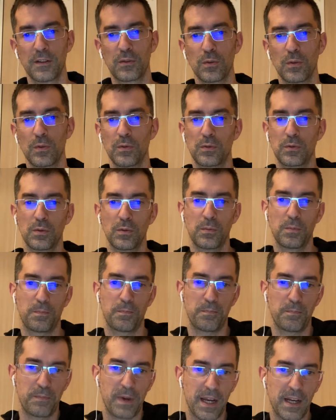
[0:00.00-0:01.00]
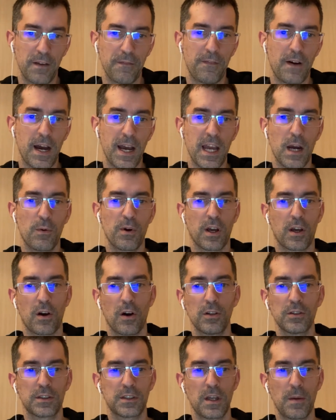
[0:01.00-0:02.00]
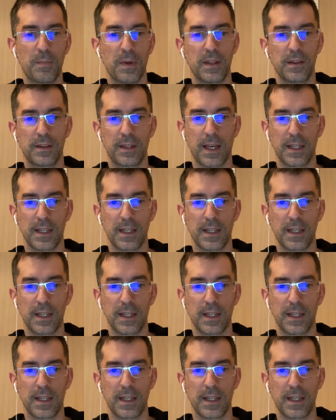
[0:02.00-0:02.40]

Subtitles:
to verify our concept and